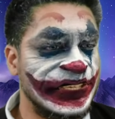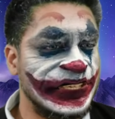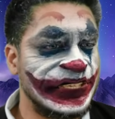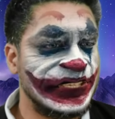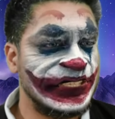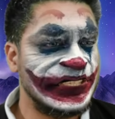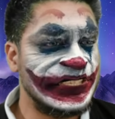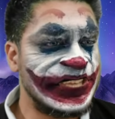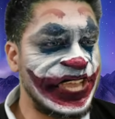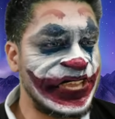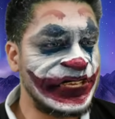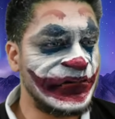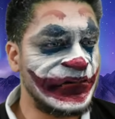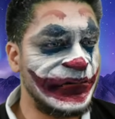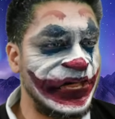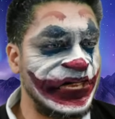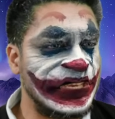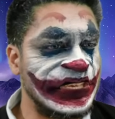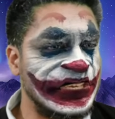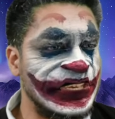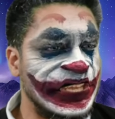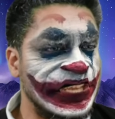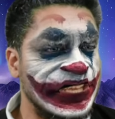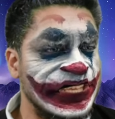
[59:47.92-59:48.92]
Dead
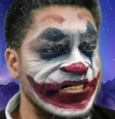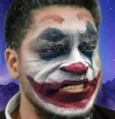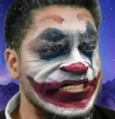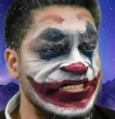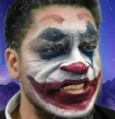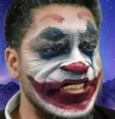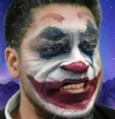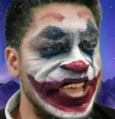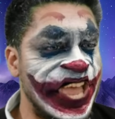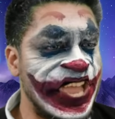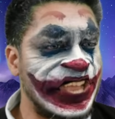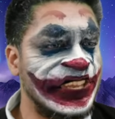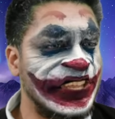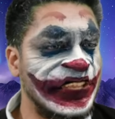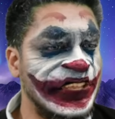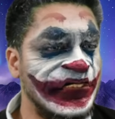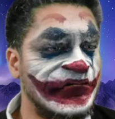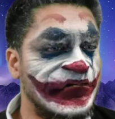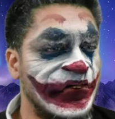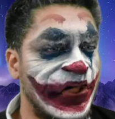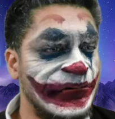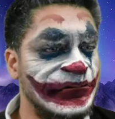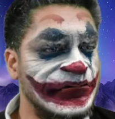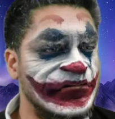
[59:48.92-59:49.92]
men dangling
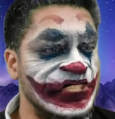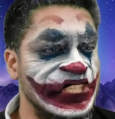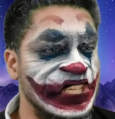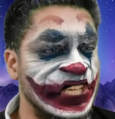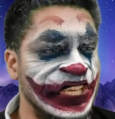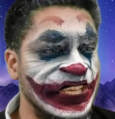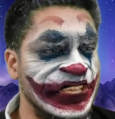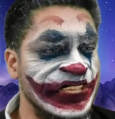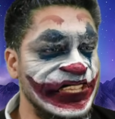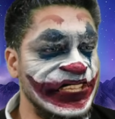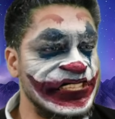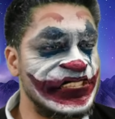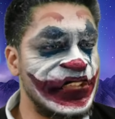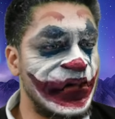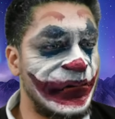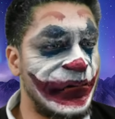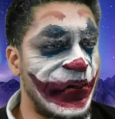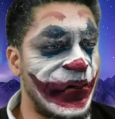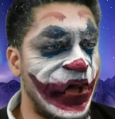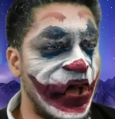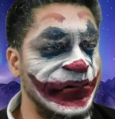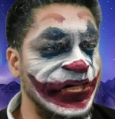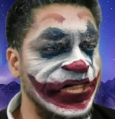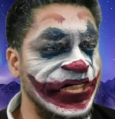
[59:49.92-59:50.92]
from trees, the
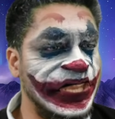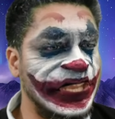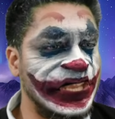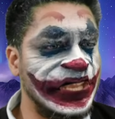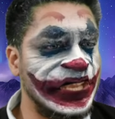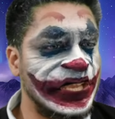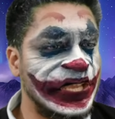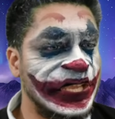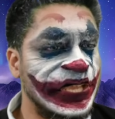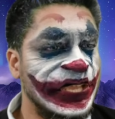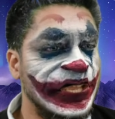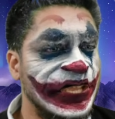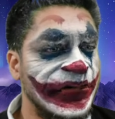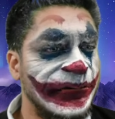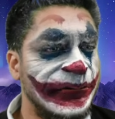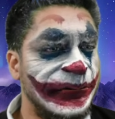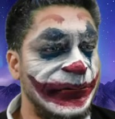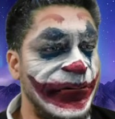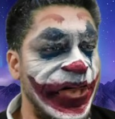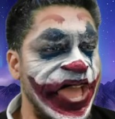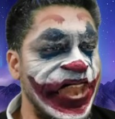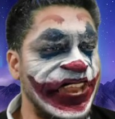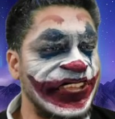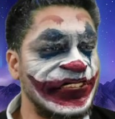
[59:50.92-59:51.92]
bobbing
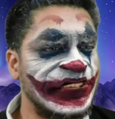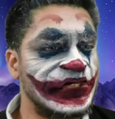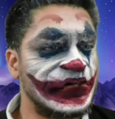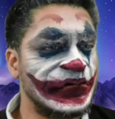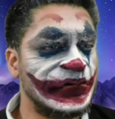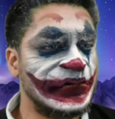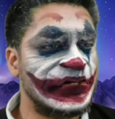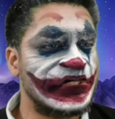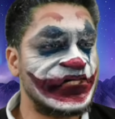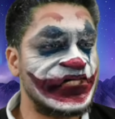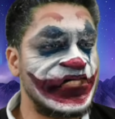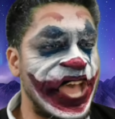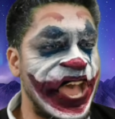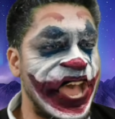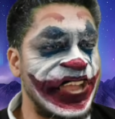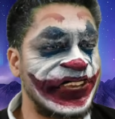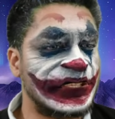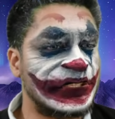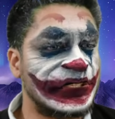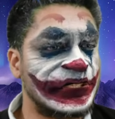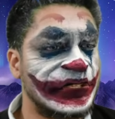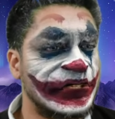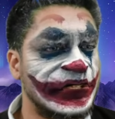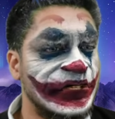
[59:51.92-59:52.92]
parachutes
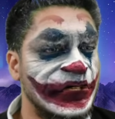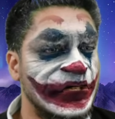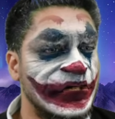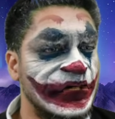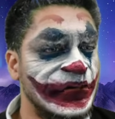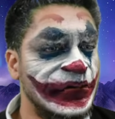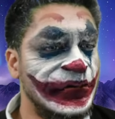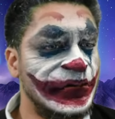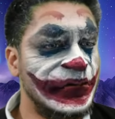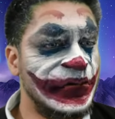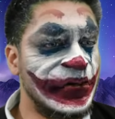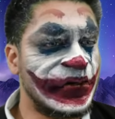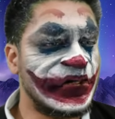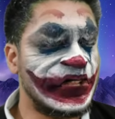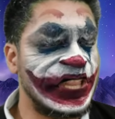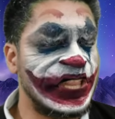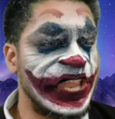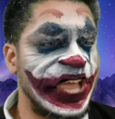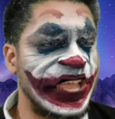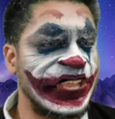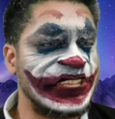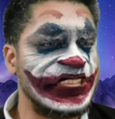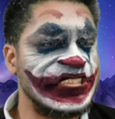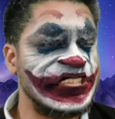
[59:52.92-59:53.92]
that look
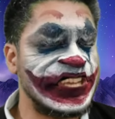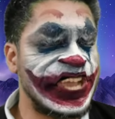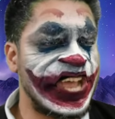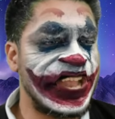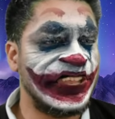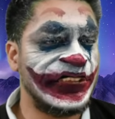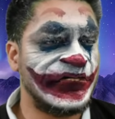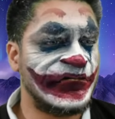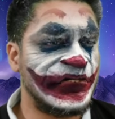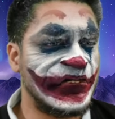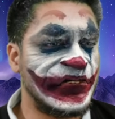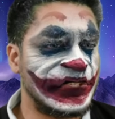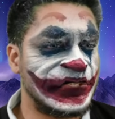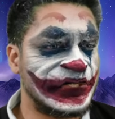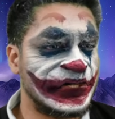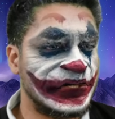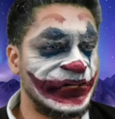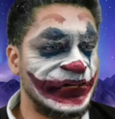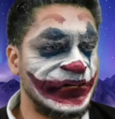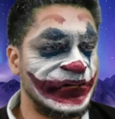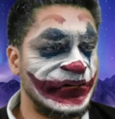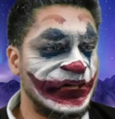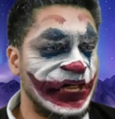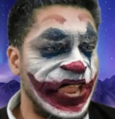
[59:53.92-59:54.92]
like
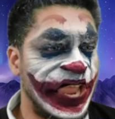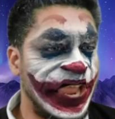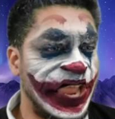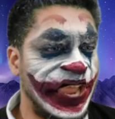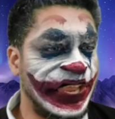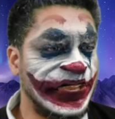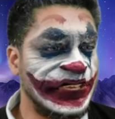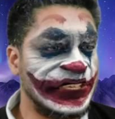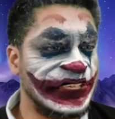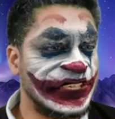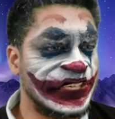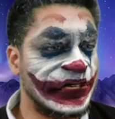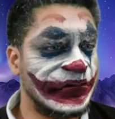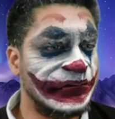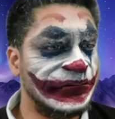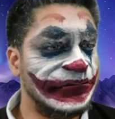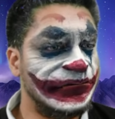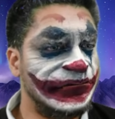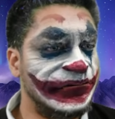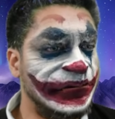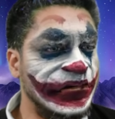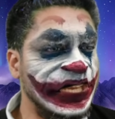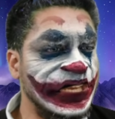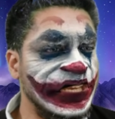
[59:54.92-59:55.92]
jellyfish, and a
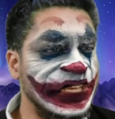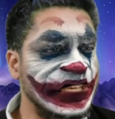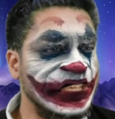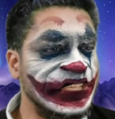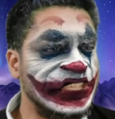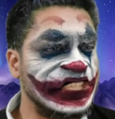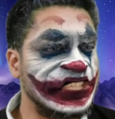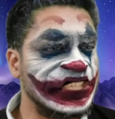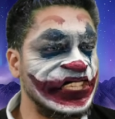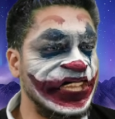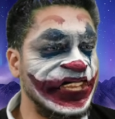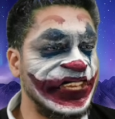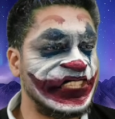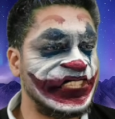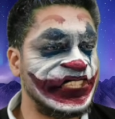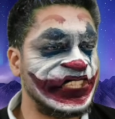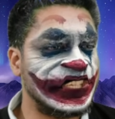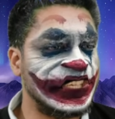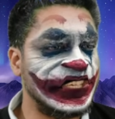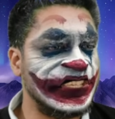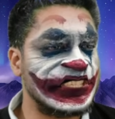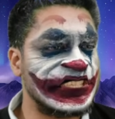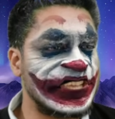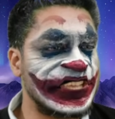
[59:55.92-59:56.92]
beat
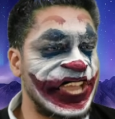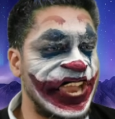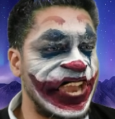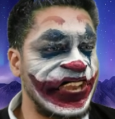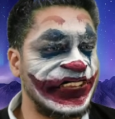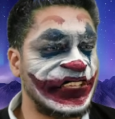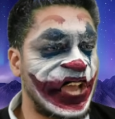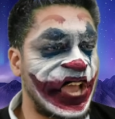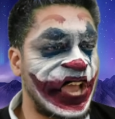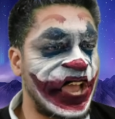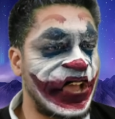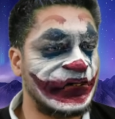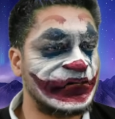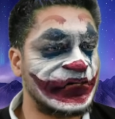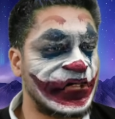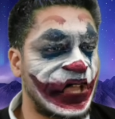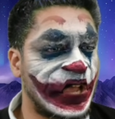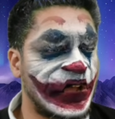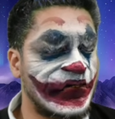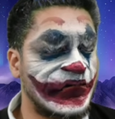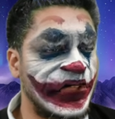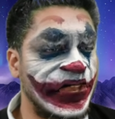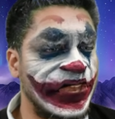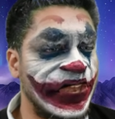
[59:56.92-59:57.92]
later inside the house
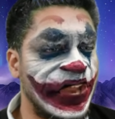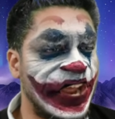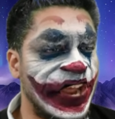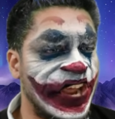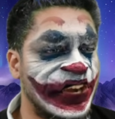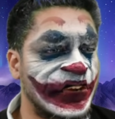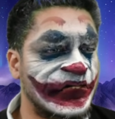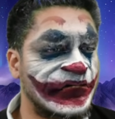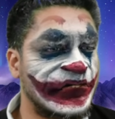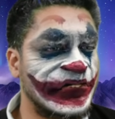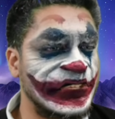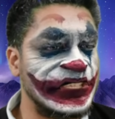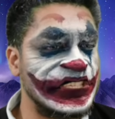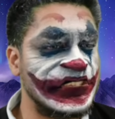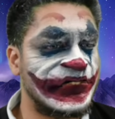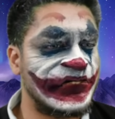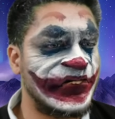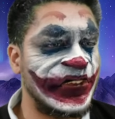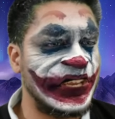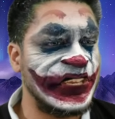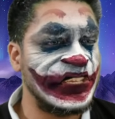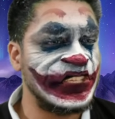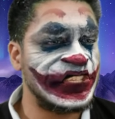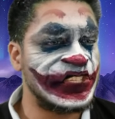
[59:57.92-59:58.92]
of an orphaned
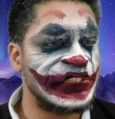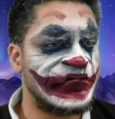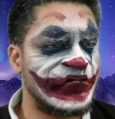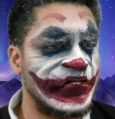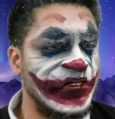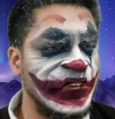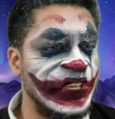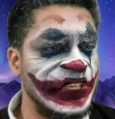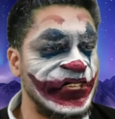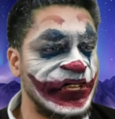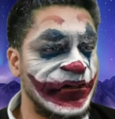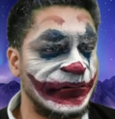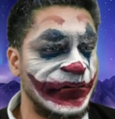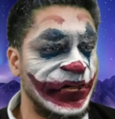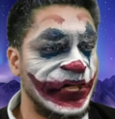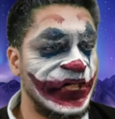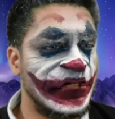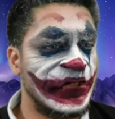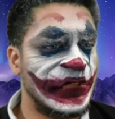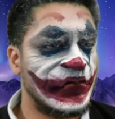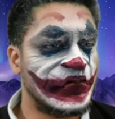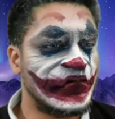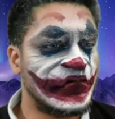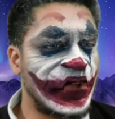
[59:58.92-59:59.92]
French freedom
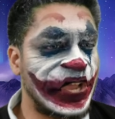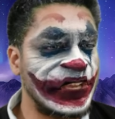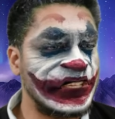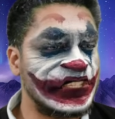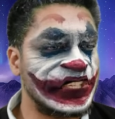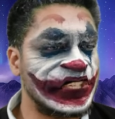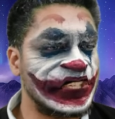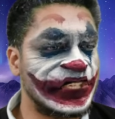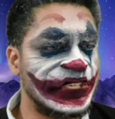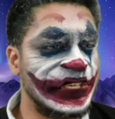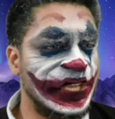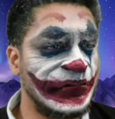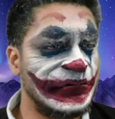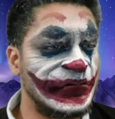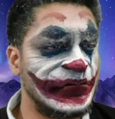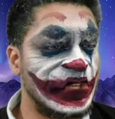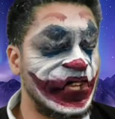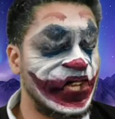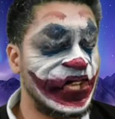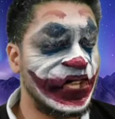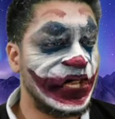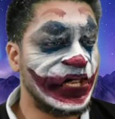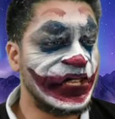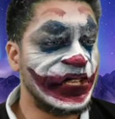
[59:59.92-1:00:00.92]
fighter
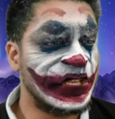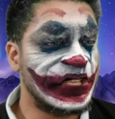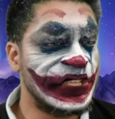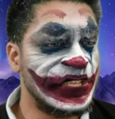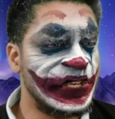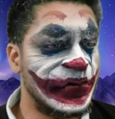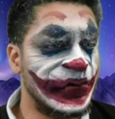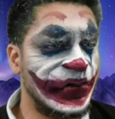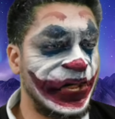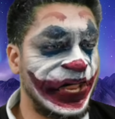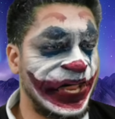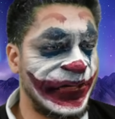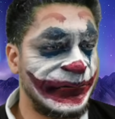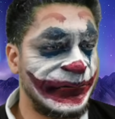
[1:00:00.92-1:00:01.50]
named Chloe.